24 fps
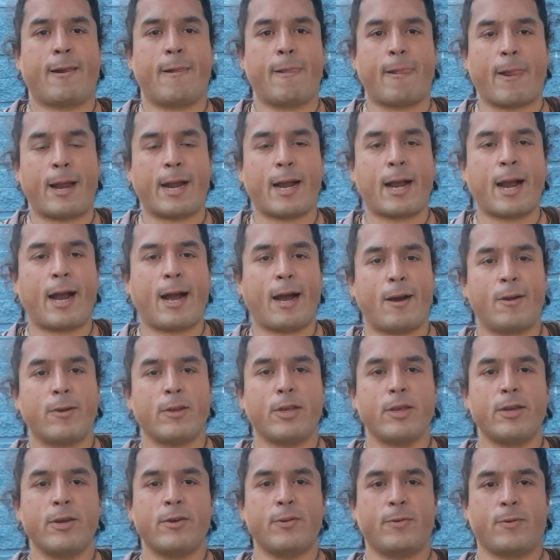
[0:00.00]
Like, how do
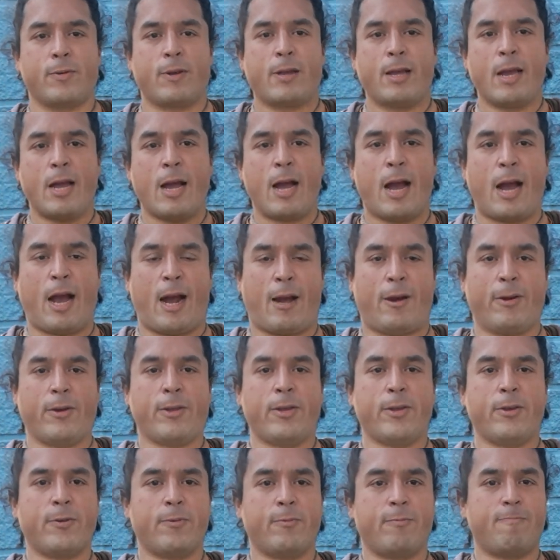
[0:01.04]

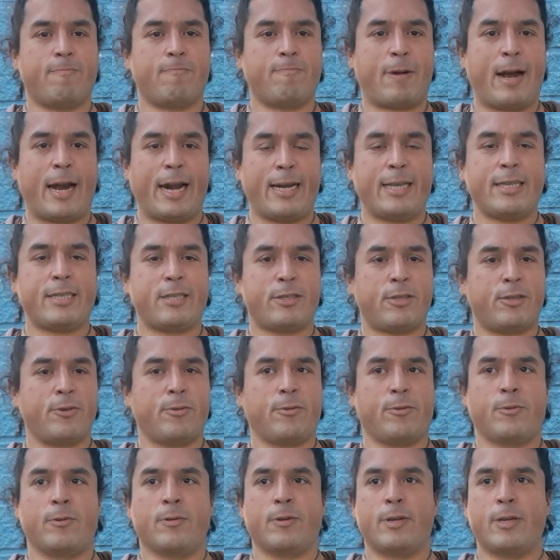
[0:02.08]
you manage
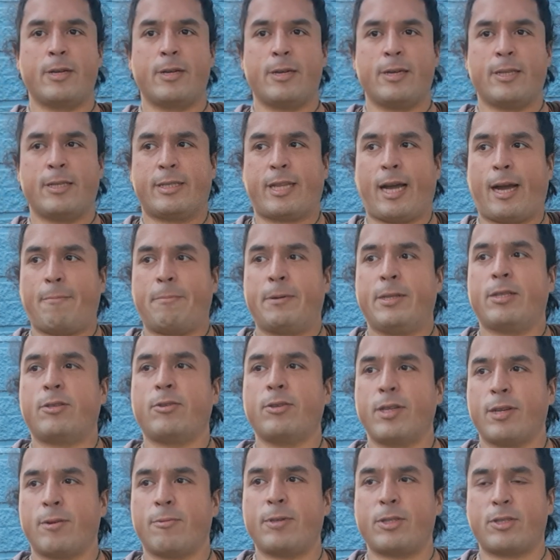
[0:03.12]
to tap into
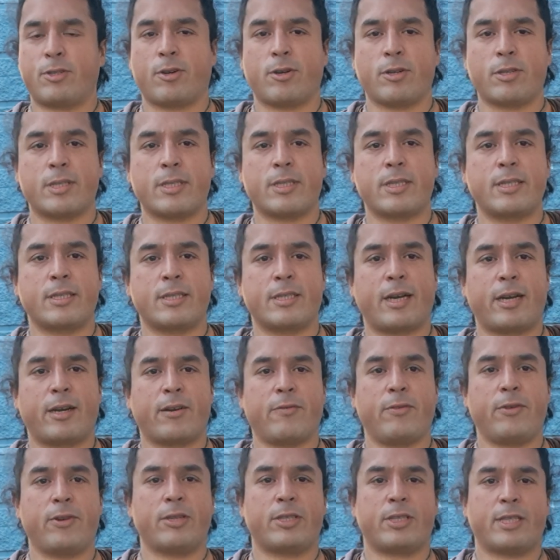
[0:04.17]
the resources inside
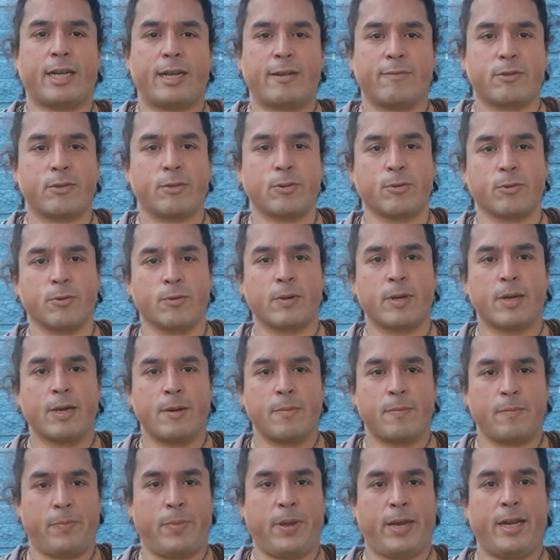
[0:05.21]
of yourself to
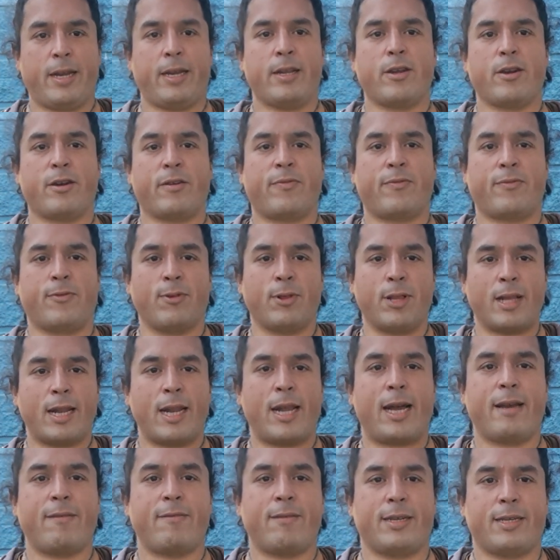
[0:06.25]
be in your full
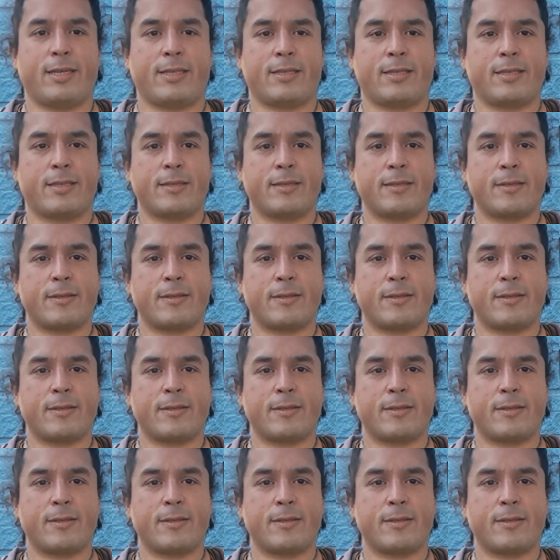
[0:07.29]
aliveness?